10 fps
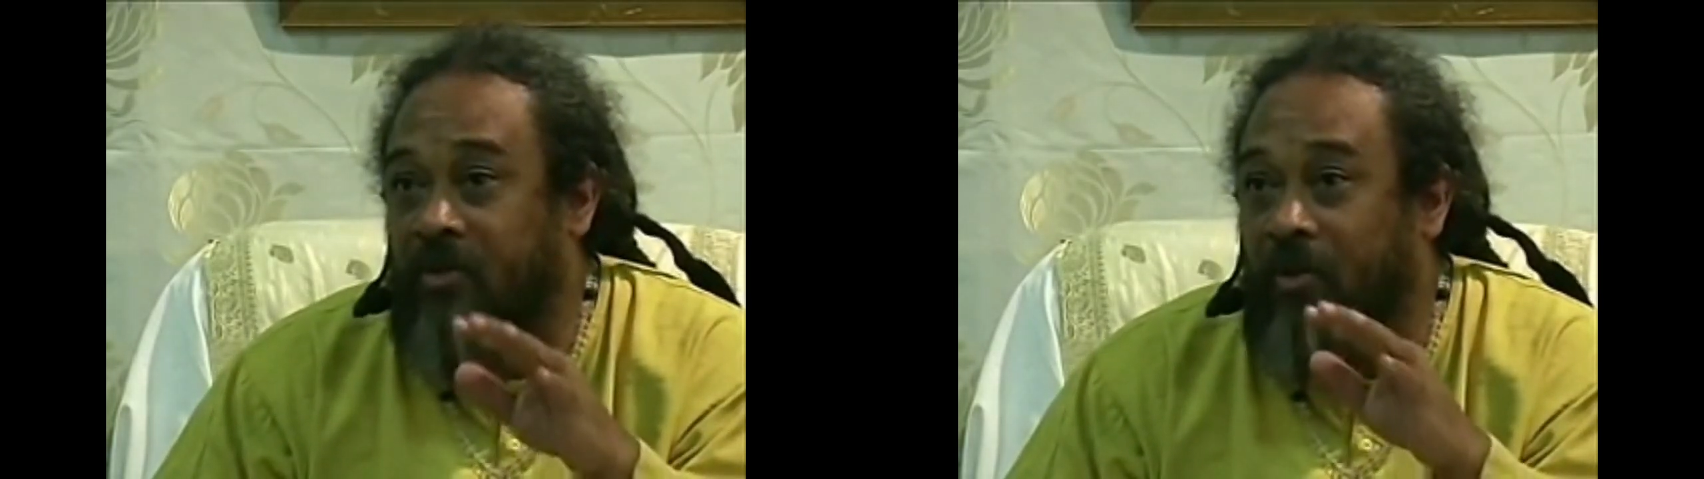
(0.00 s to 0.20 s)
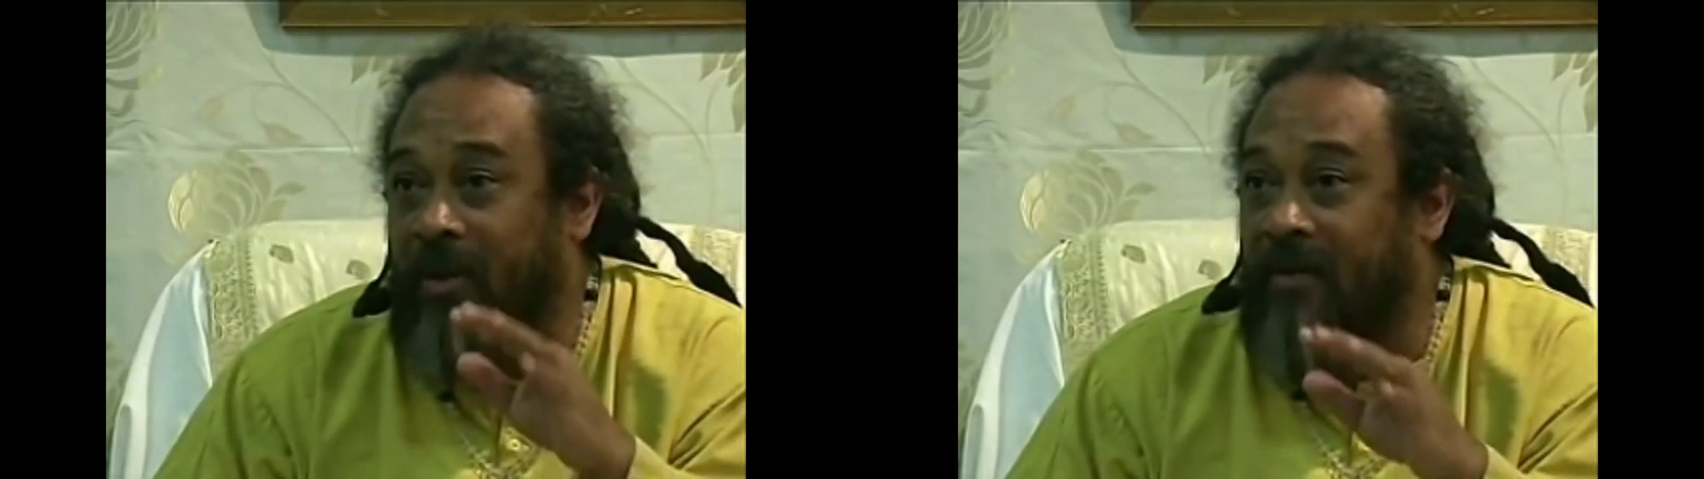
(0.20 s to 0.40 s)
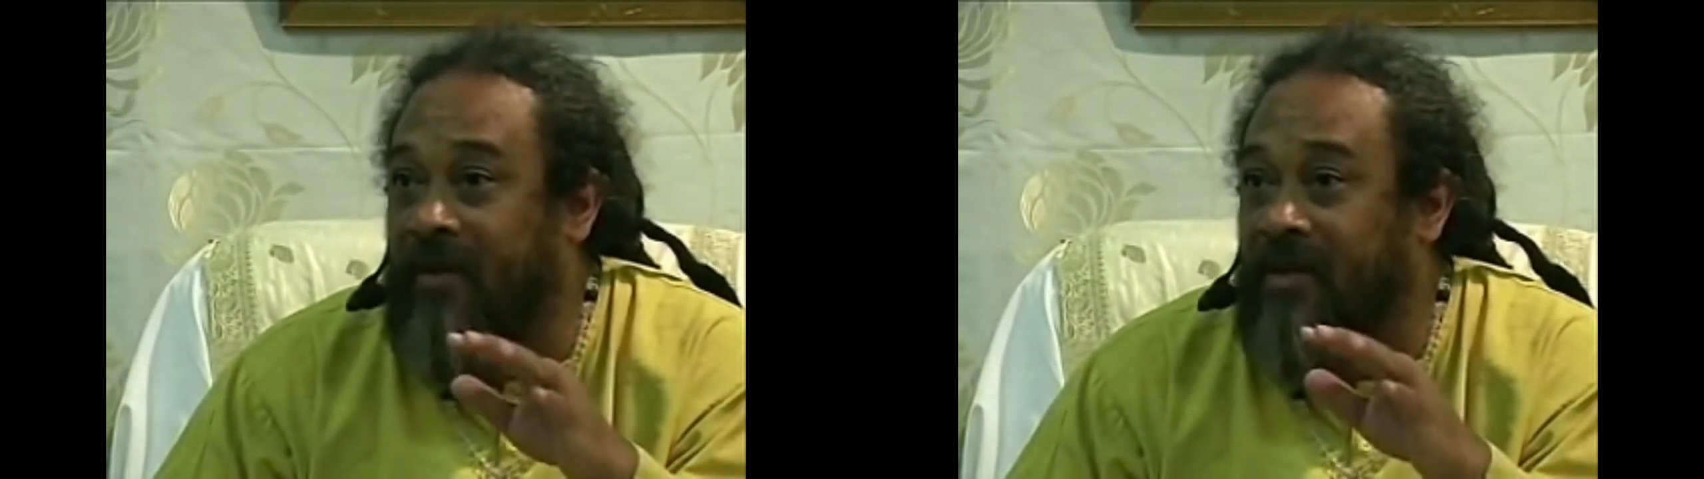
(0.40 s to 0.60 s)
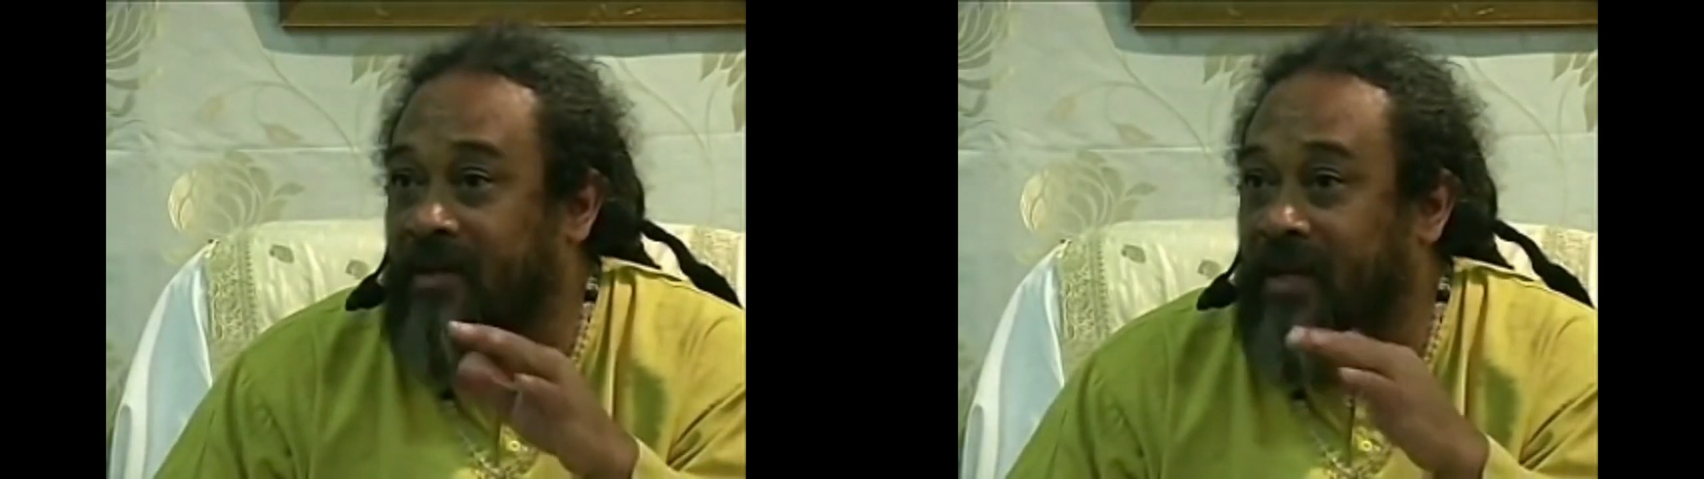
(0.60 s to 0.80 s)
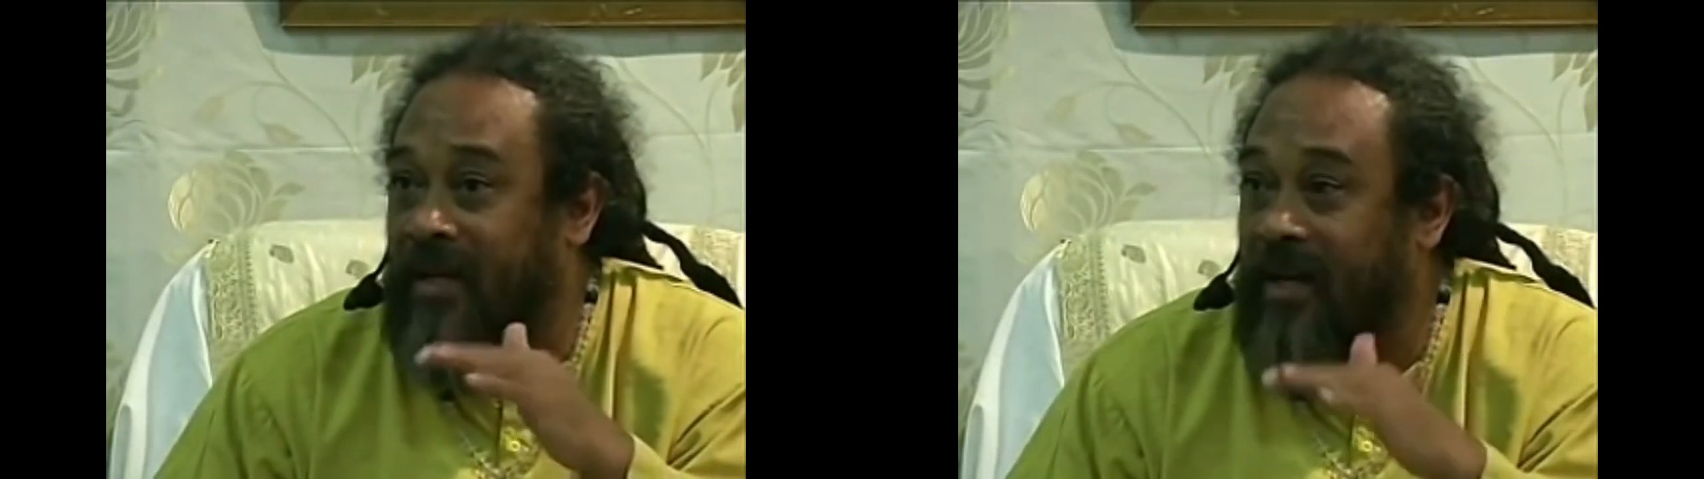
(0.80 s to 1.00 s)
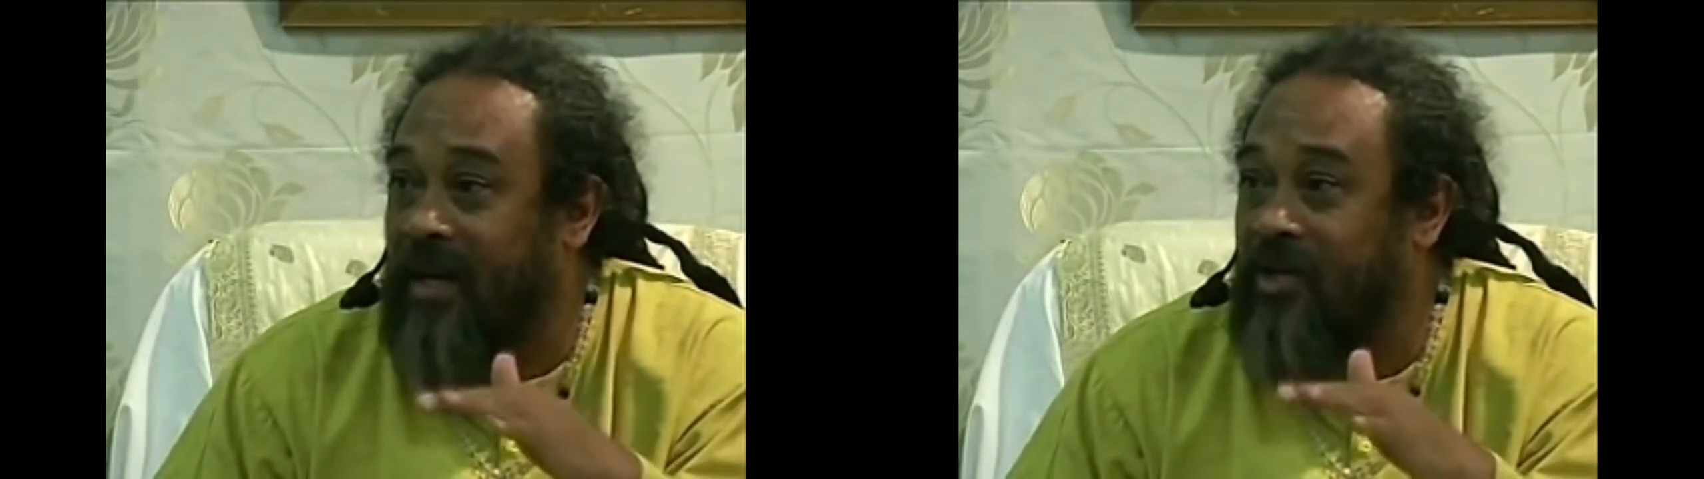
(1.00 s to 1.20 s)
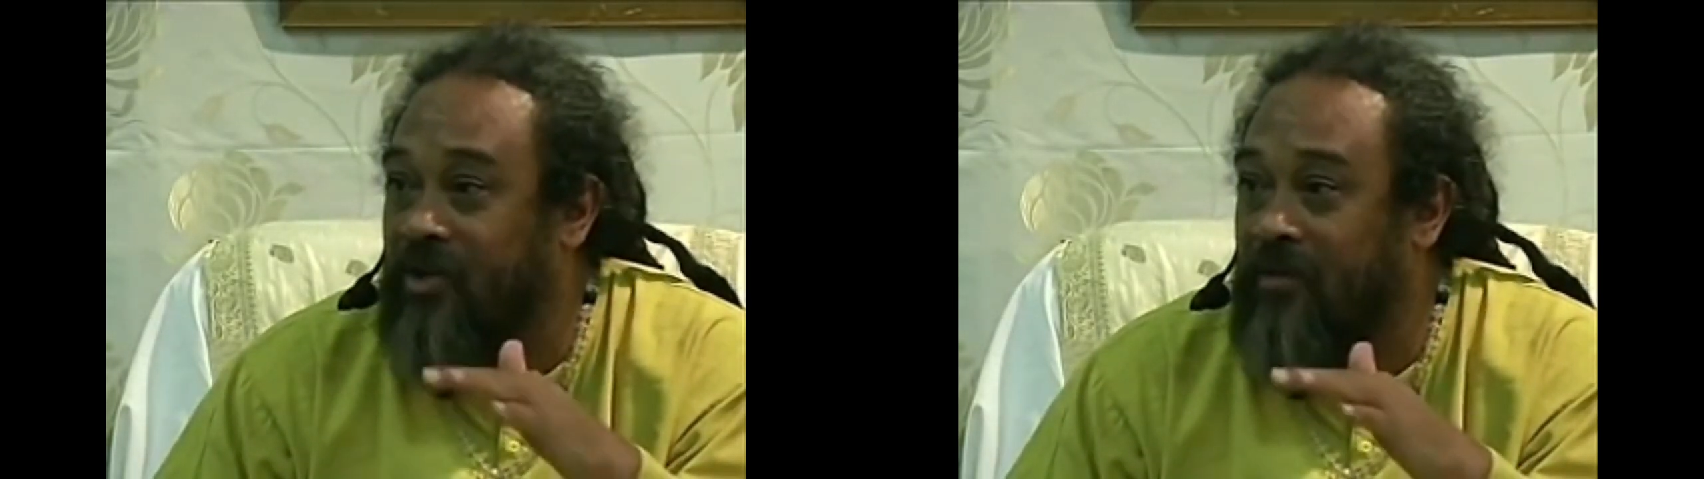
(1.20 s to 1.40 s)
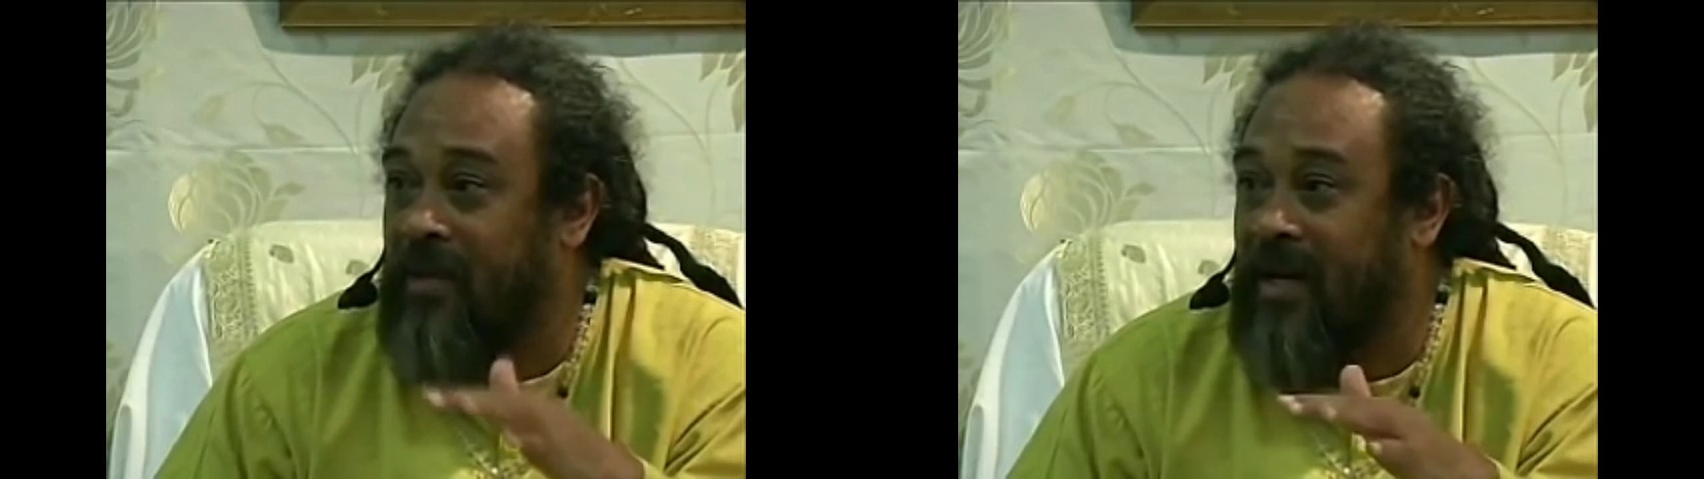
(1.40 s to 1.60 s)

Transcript: so many things can engage your